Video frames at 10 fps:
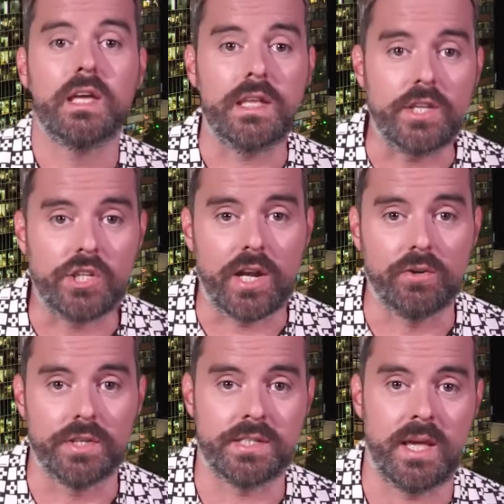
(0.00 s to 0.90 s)
in the
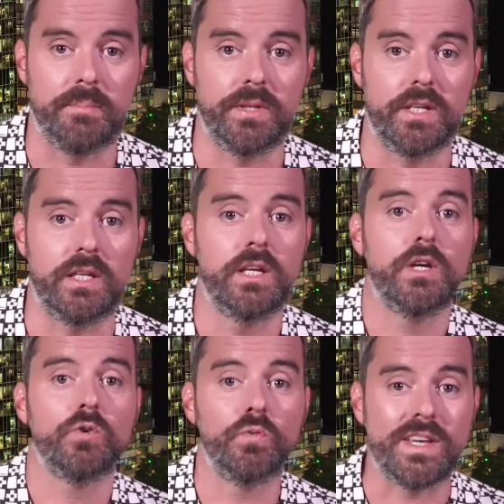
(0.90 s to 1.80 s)
General Assembly
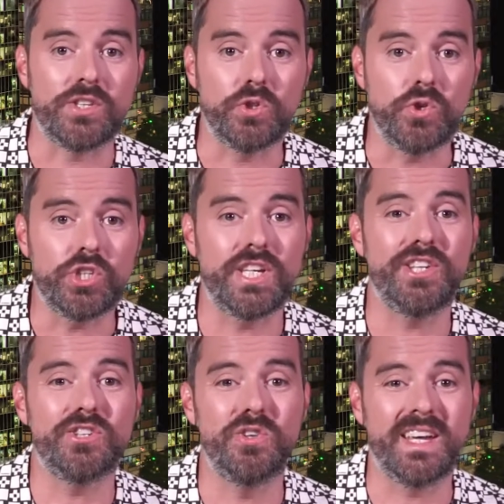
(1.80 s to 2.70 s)

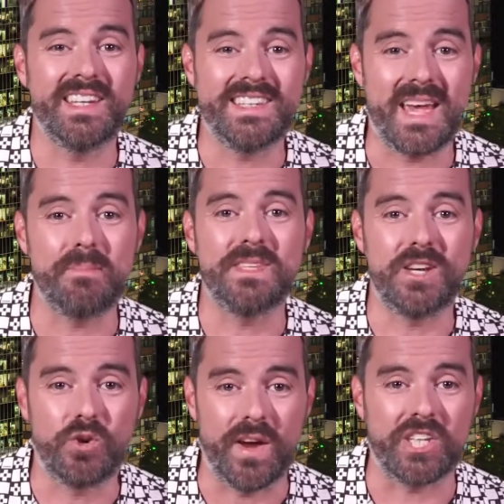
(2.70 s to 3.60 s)
resolution to condemn the
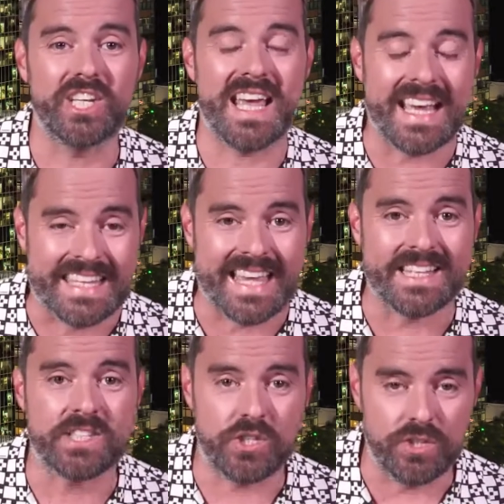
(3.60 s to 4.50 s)
aggression
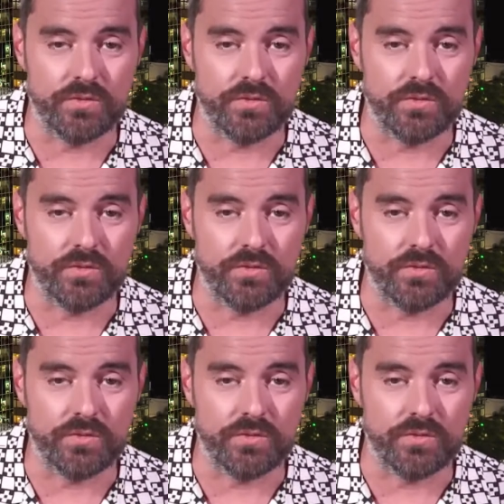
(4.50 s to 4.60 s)
against